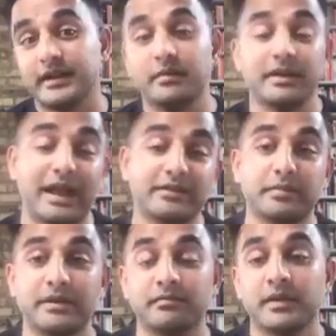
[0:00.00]
I mean, it hasn't
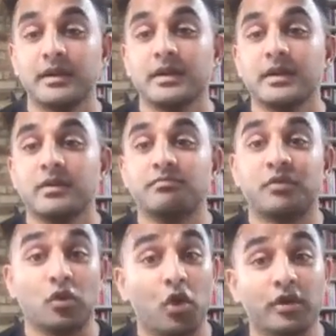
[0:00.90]
been
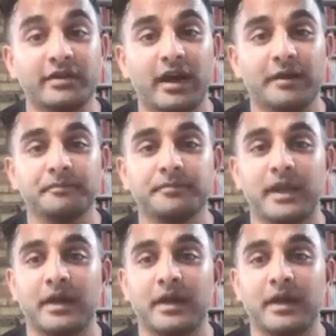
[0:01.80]
for a long time.